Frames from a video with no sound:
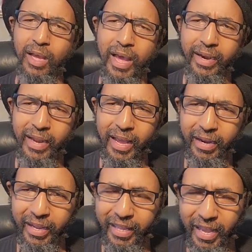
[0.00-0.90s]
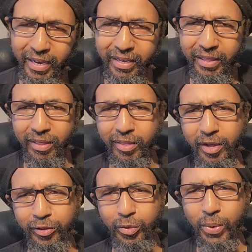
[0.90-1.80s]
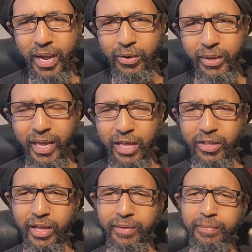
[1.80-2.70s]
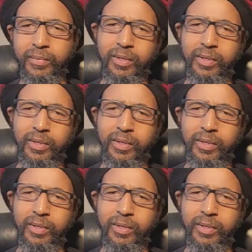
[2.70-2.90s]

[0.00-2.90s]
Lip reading: And again, this is done through education.